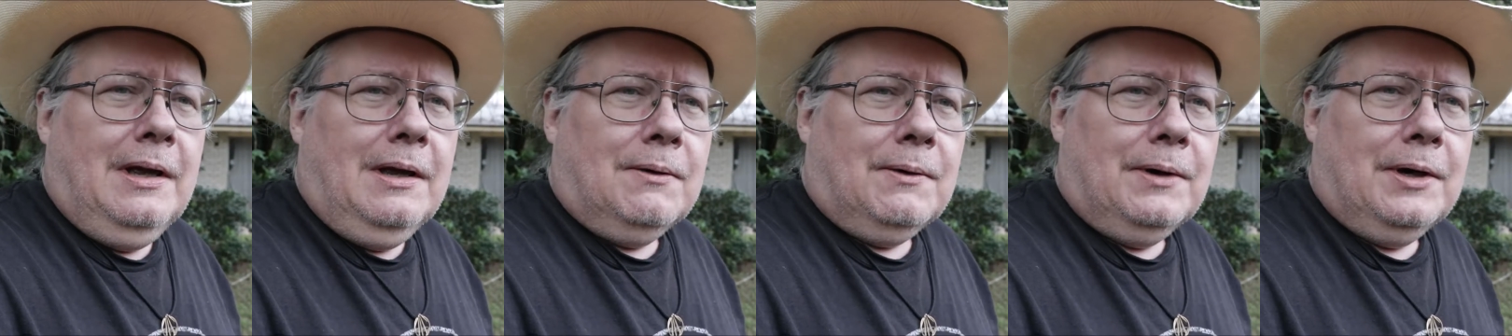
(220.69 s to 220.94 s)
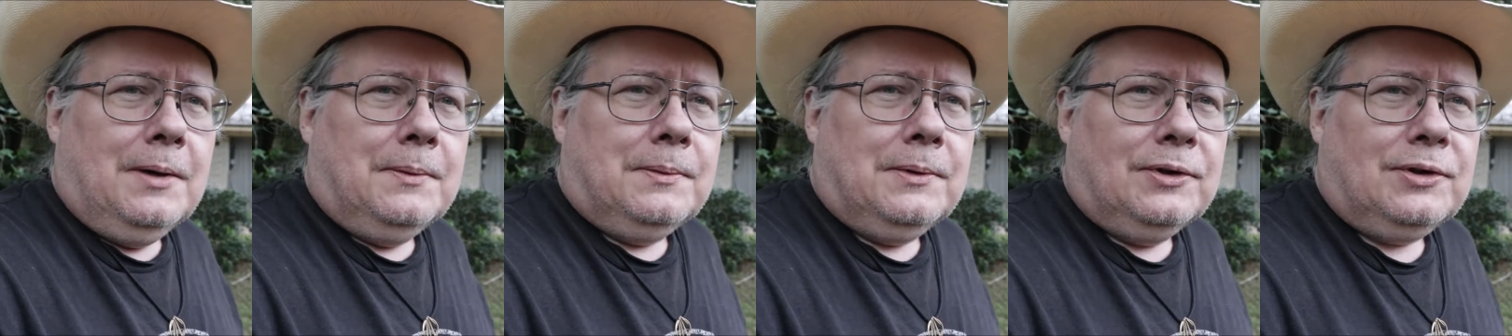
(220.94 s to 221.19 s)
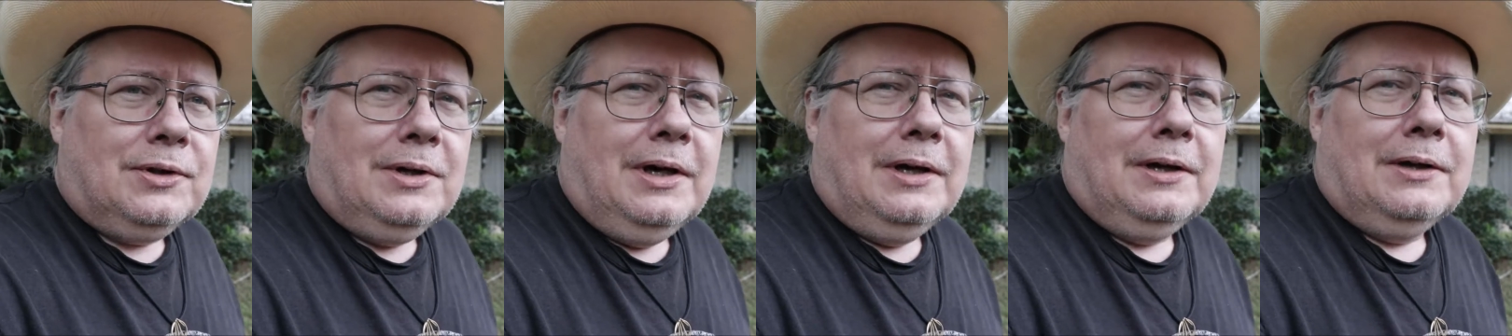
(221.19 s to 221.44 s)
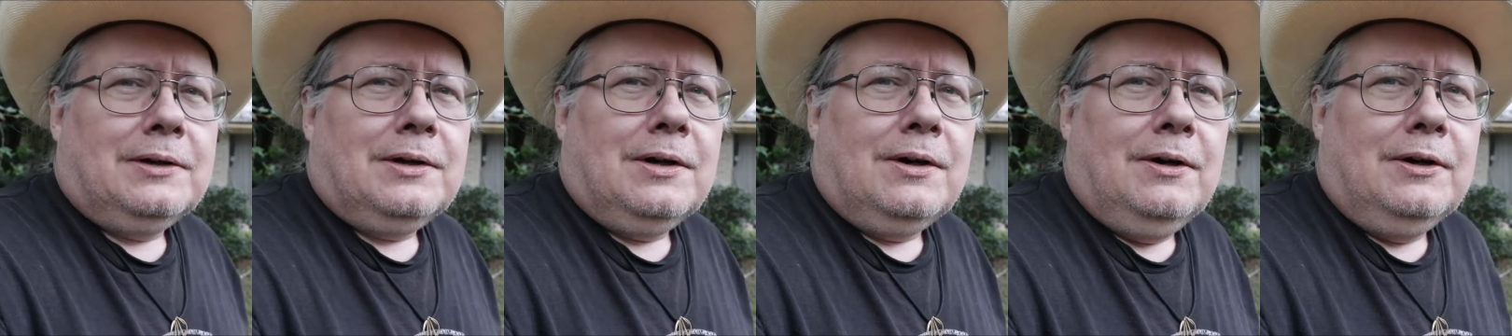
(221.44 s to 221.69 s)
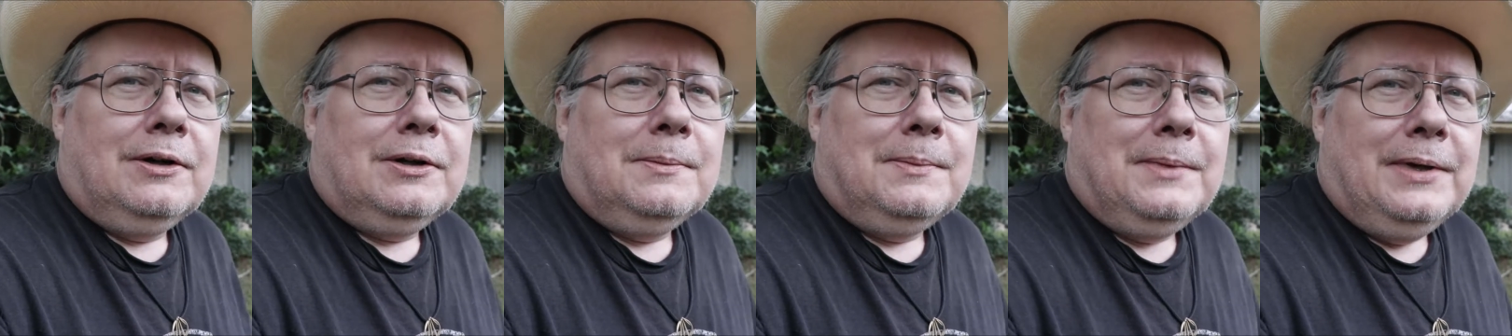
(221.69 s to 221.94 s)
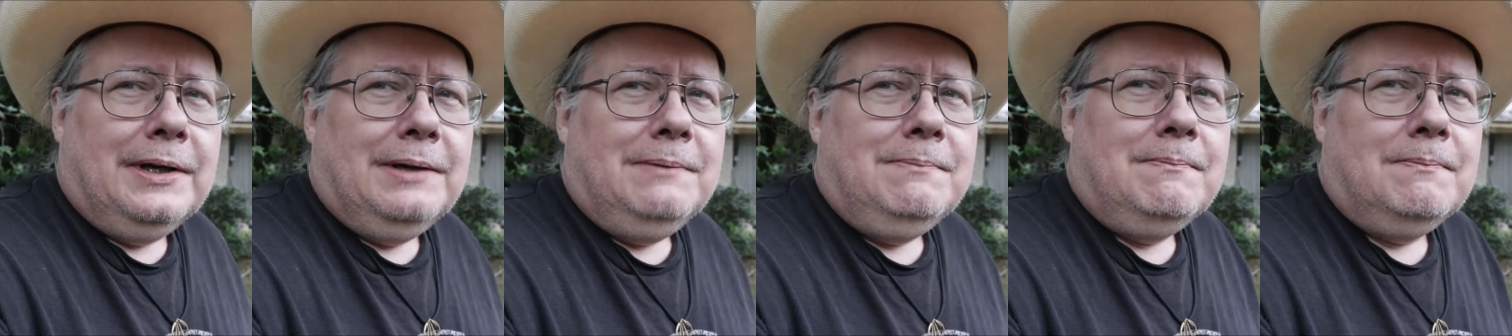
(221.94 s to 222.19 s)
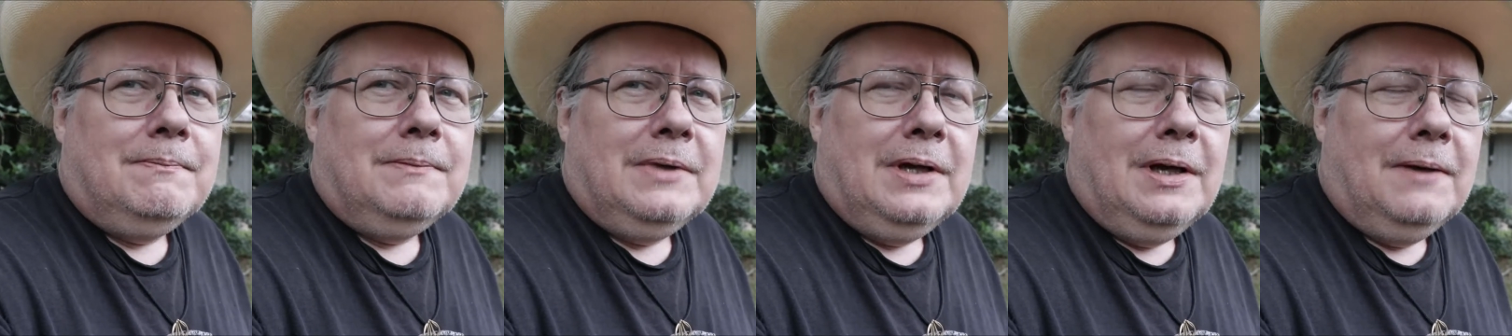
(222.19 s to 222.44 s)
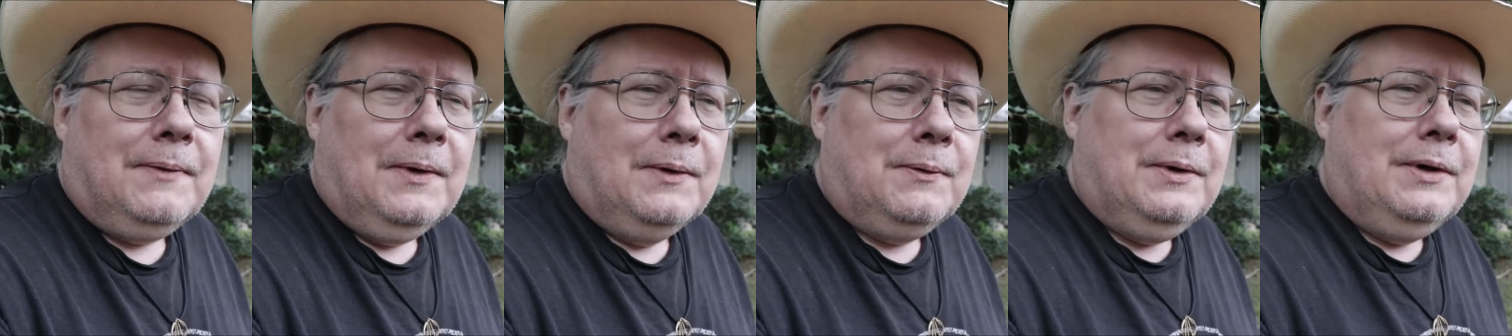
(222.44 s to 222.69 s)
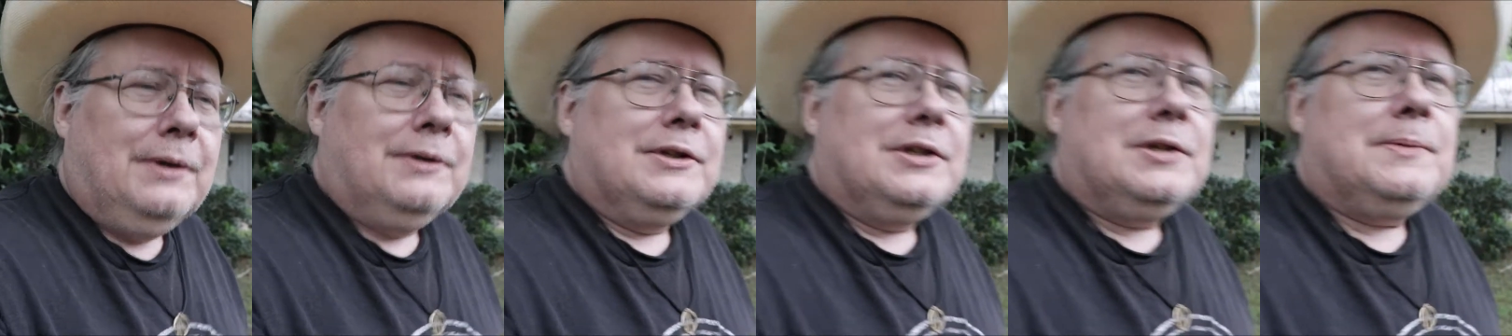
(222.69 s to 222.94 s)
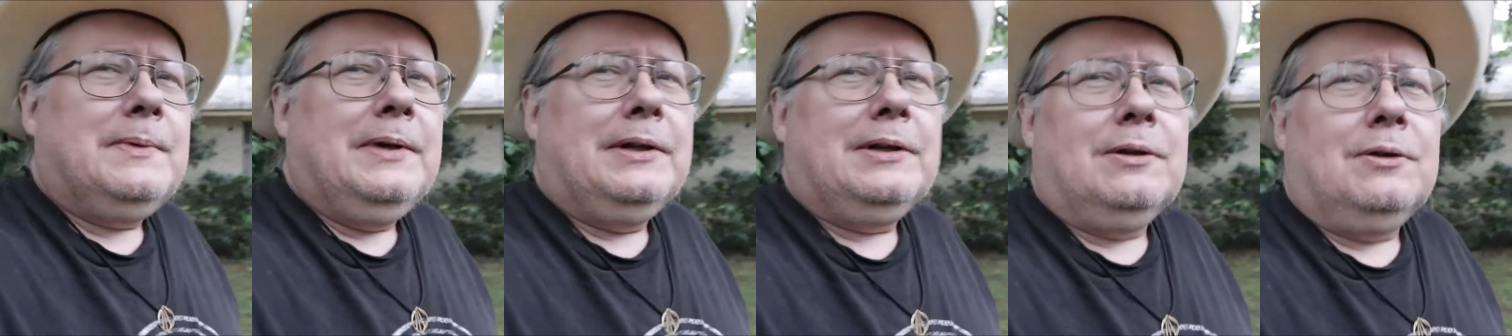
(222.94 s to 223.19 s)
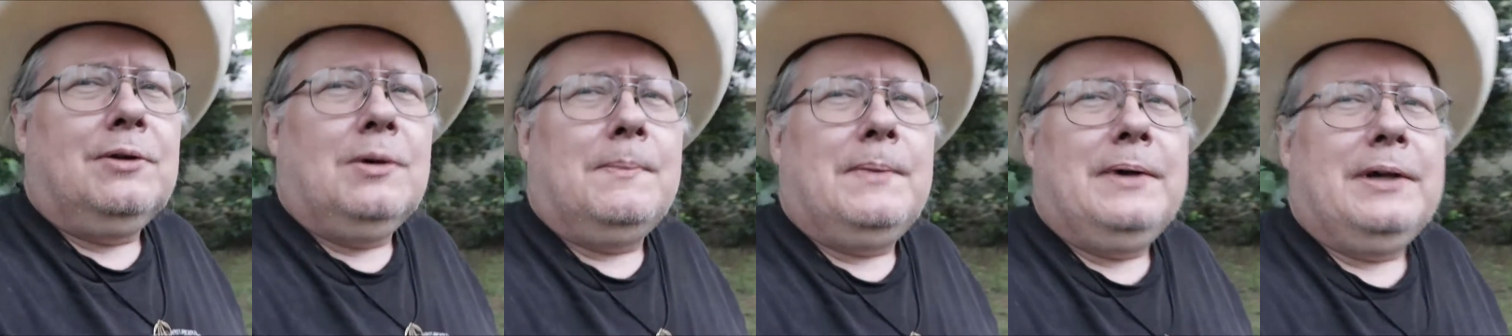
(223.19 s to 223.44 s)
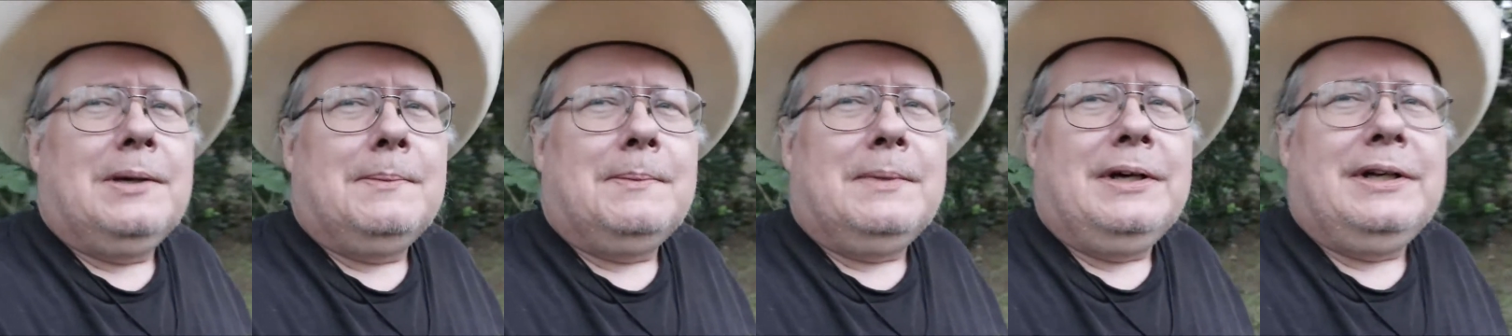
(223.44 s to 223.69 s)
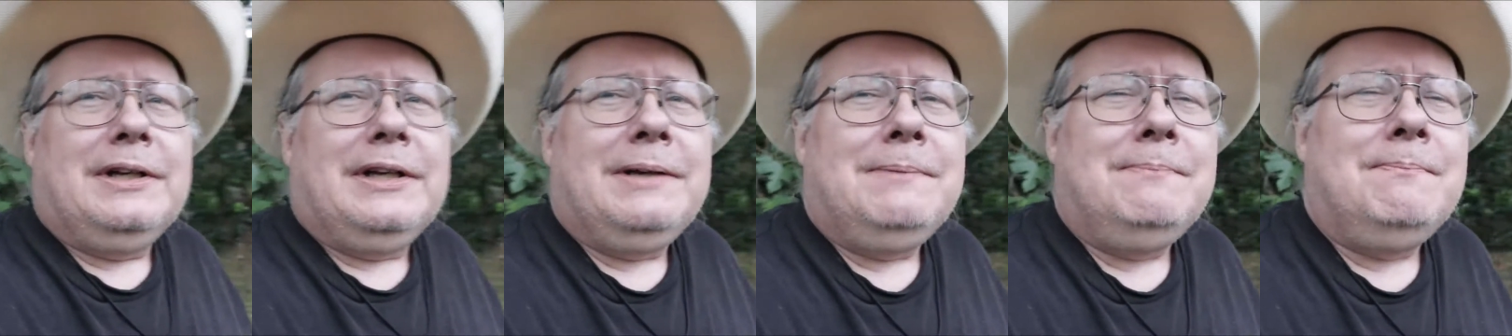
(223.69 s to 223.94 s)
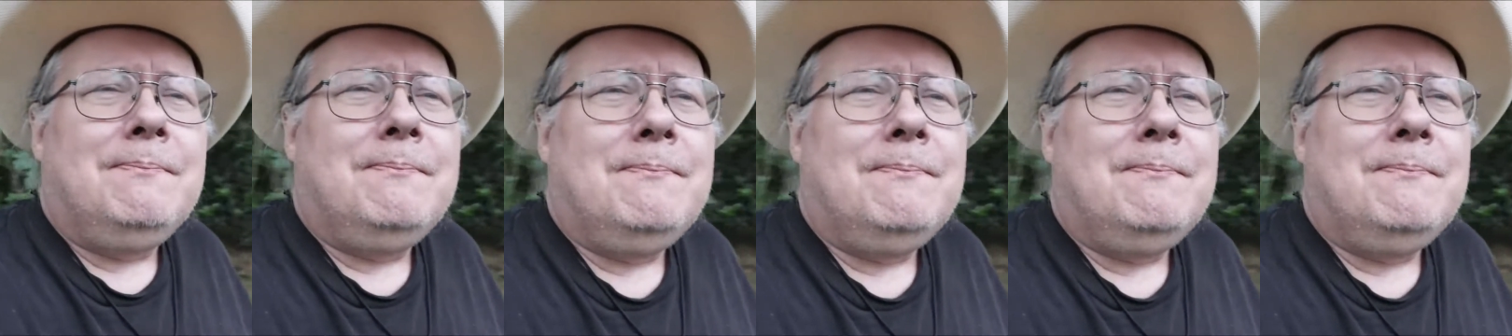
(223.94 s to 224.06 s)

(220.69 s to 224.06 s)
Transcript: Well, the thought occurred to me, if I'm willing to spend a little bit of money,